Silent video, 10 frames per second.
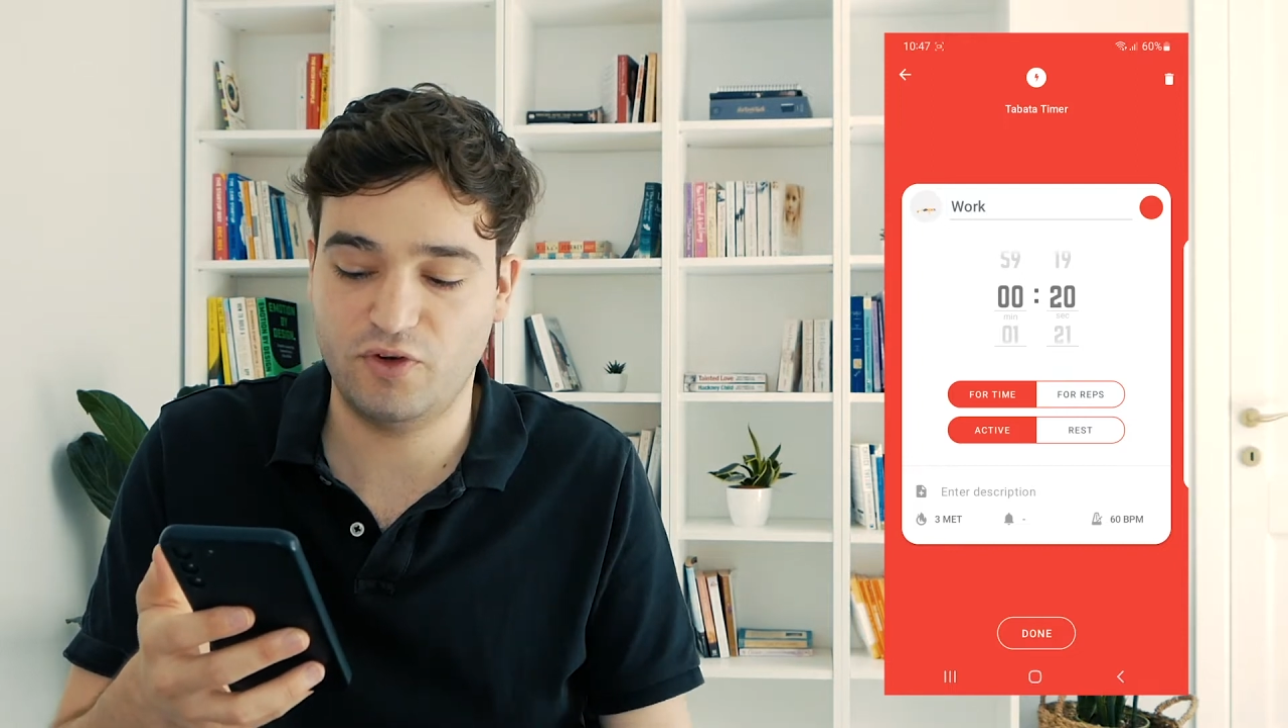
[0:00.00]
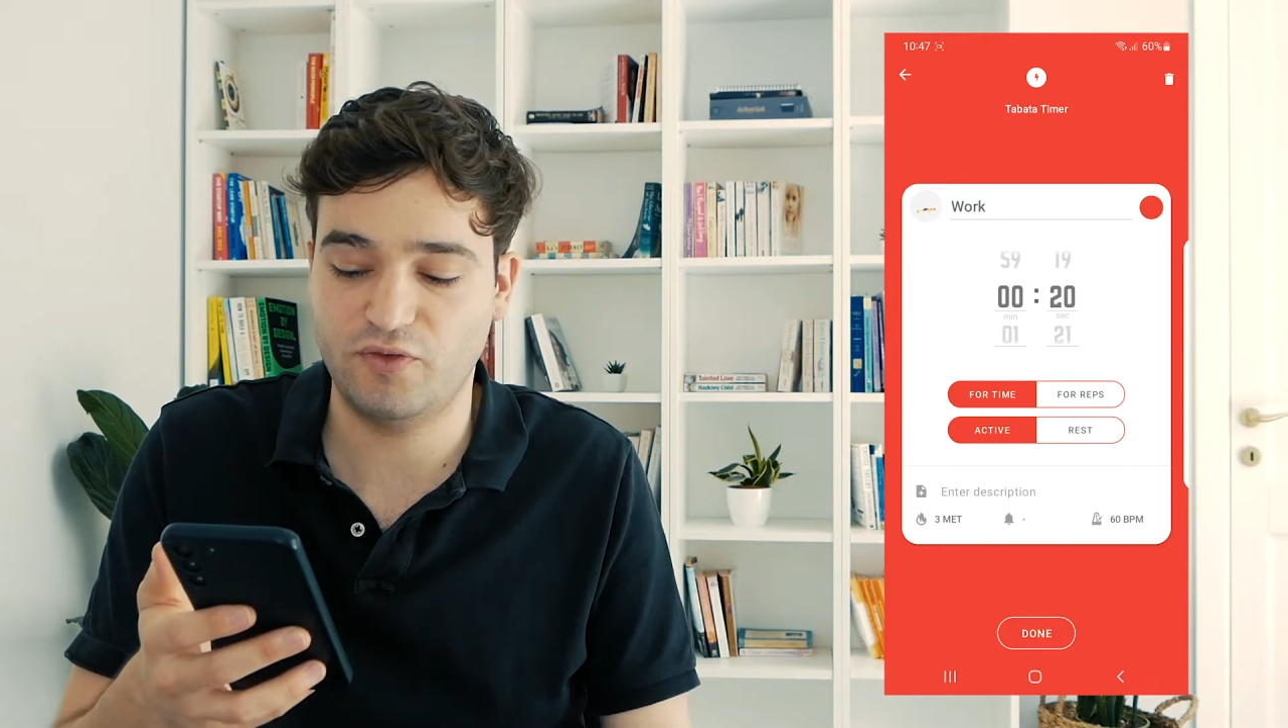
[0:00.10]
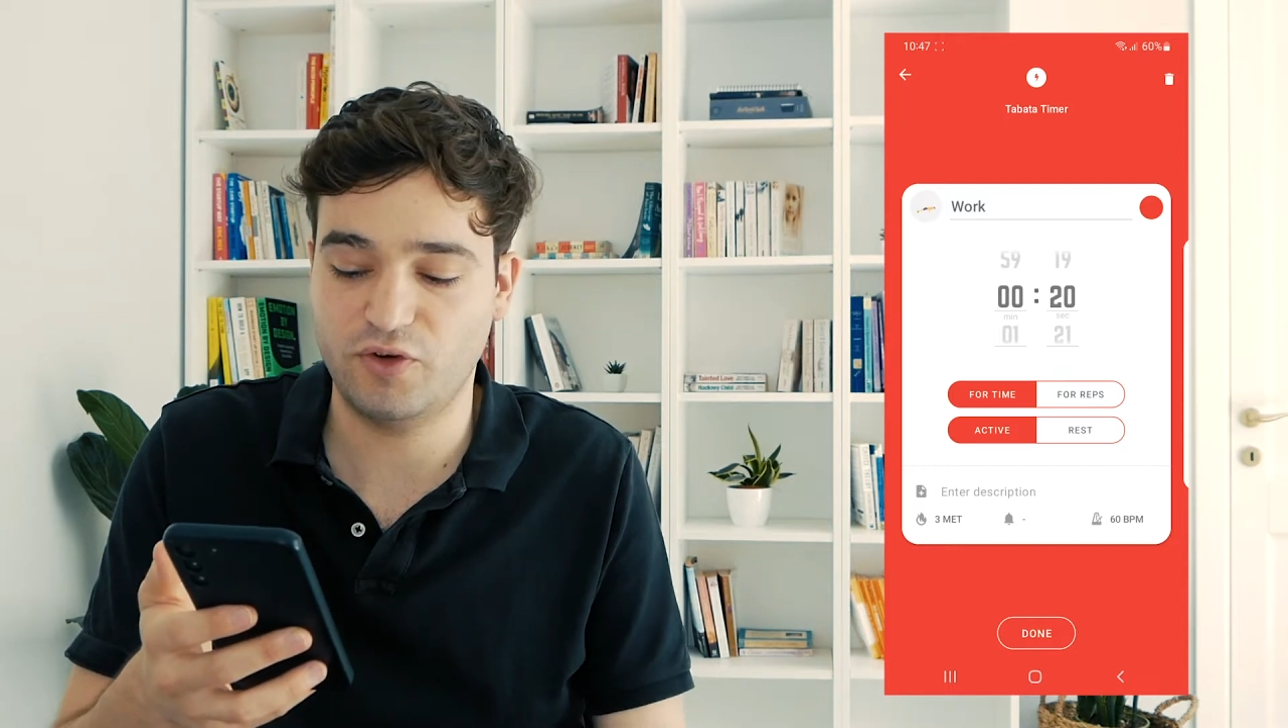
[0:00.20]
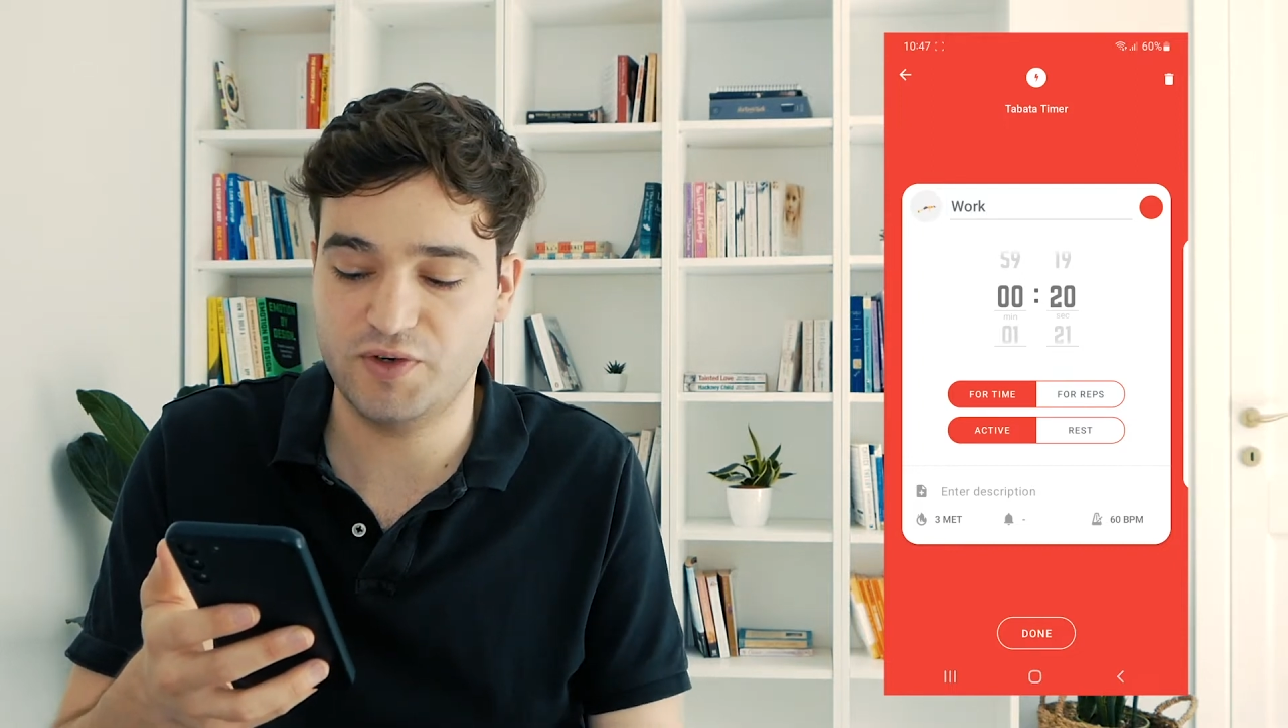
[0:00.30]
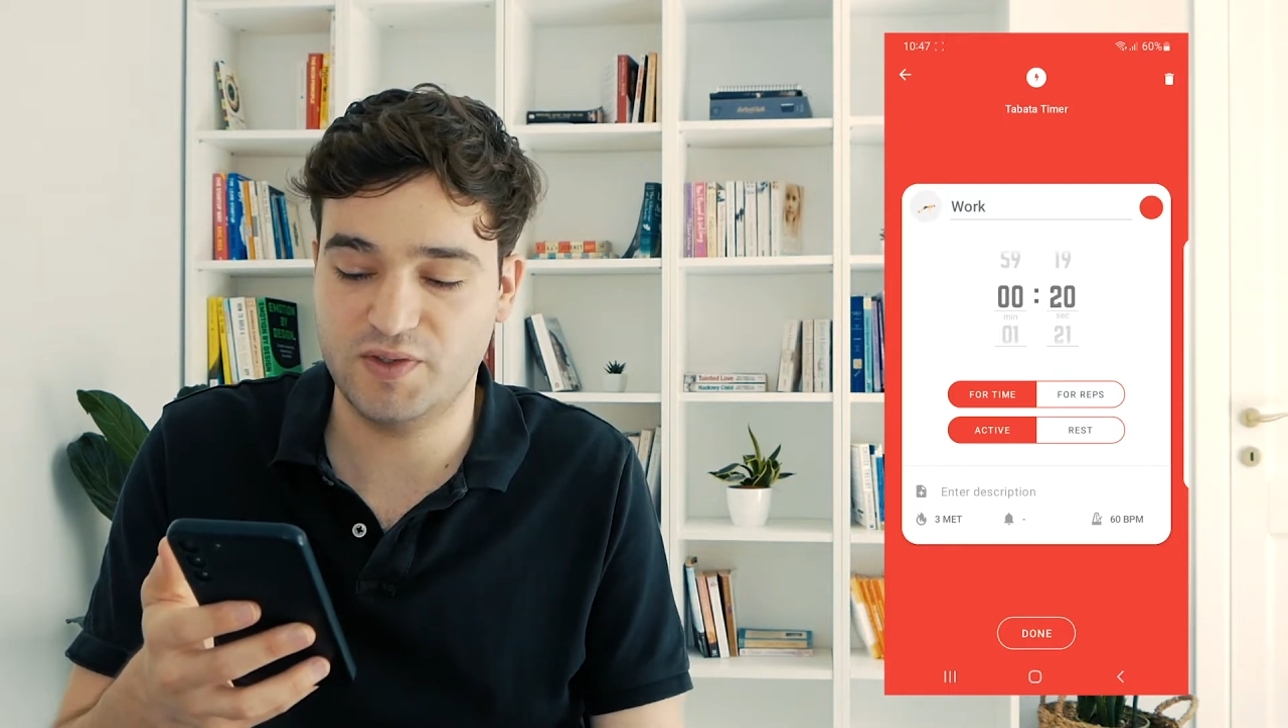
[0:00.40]

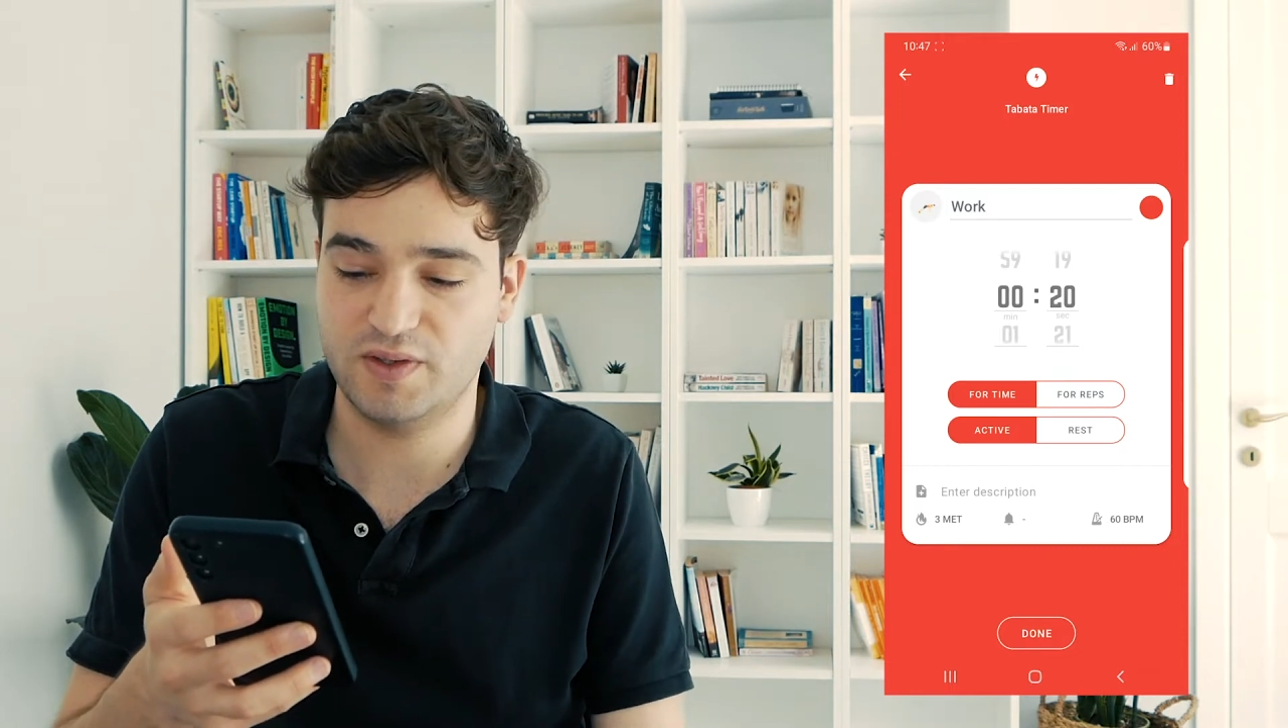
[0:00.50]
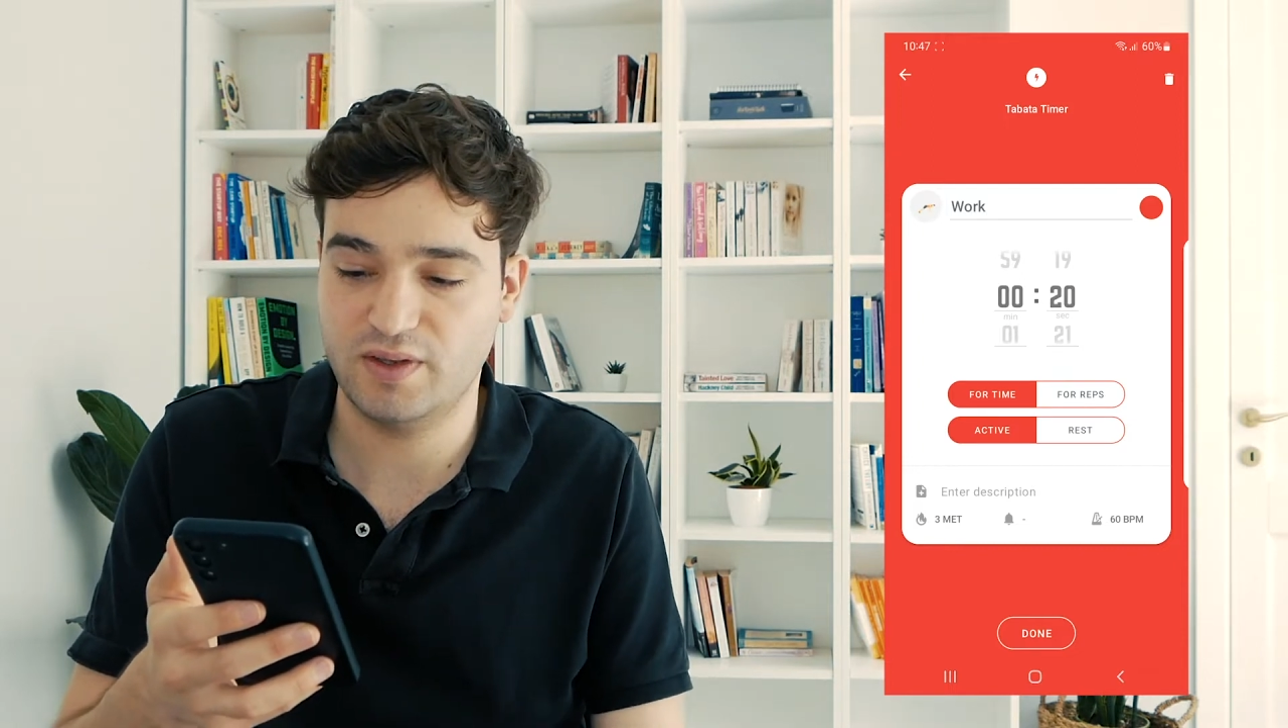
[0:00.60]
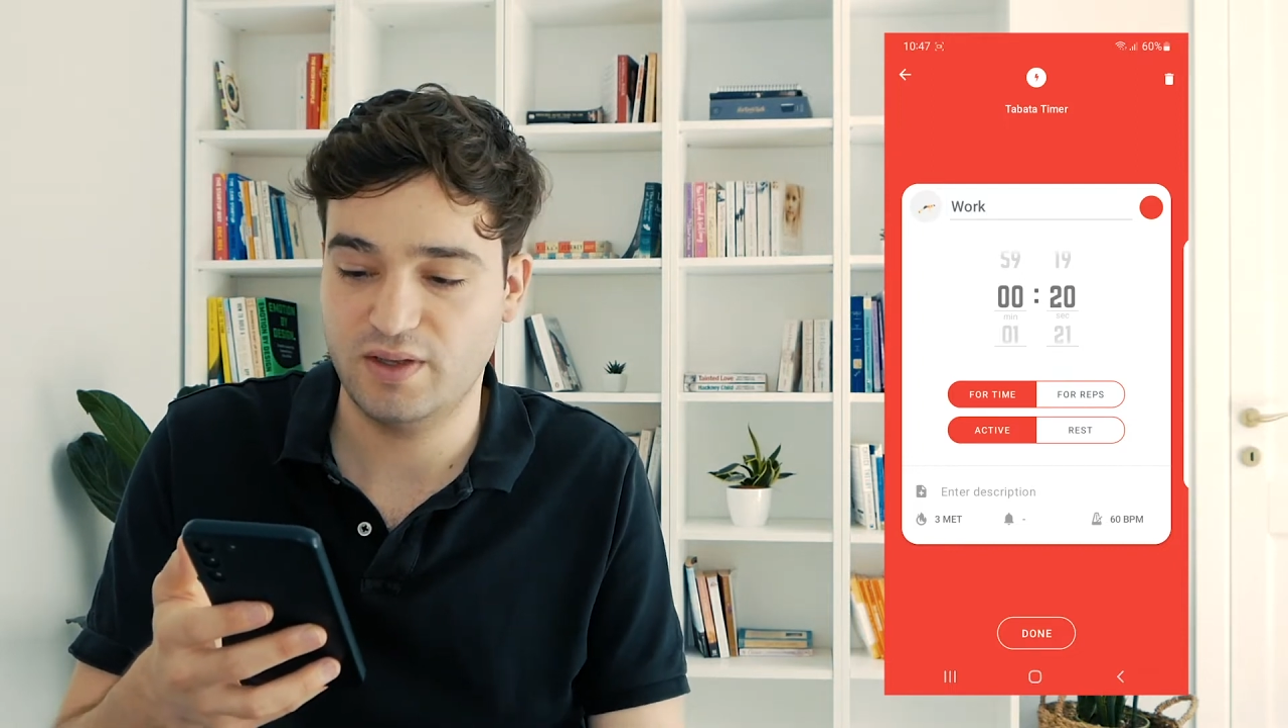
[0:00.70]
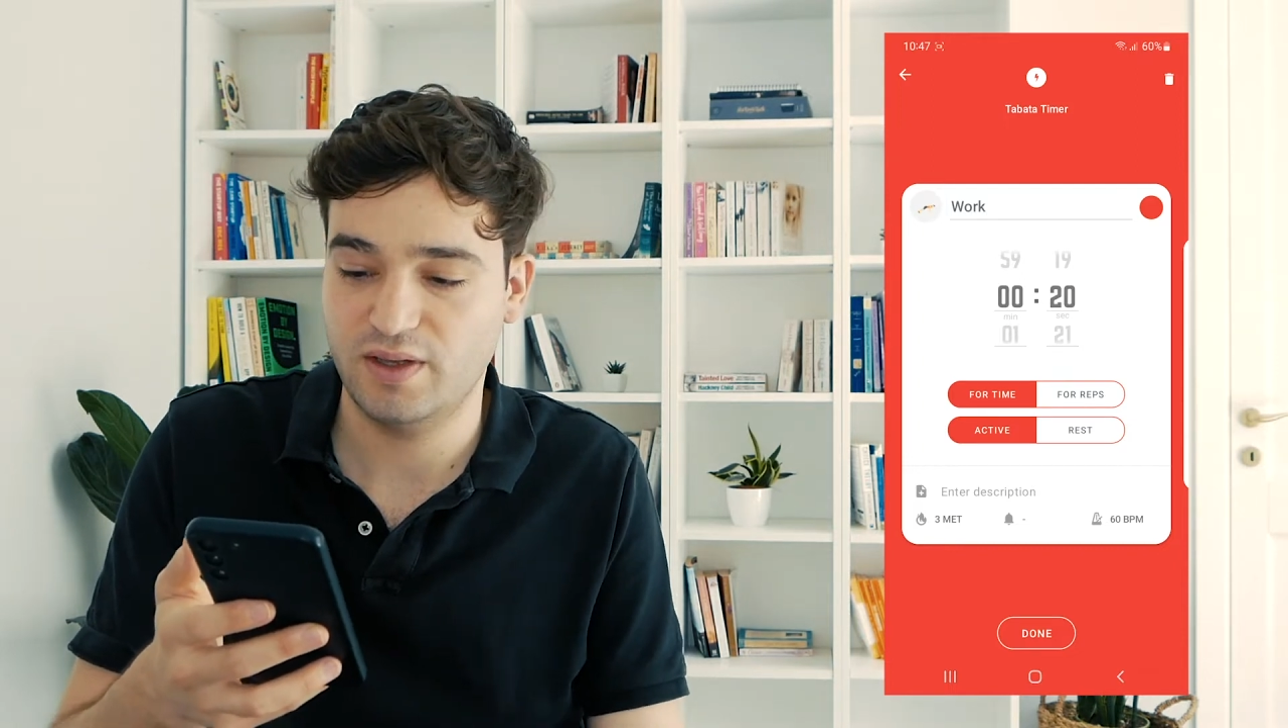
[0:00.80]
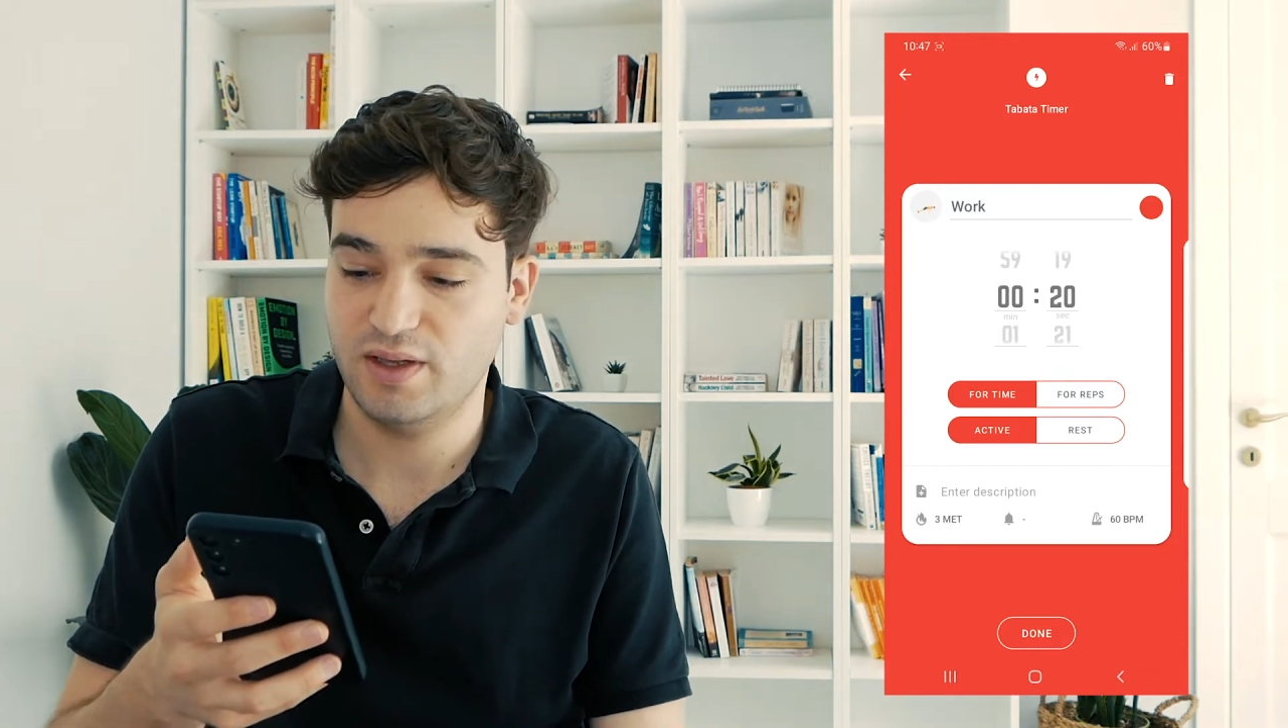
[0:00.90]
of course,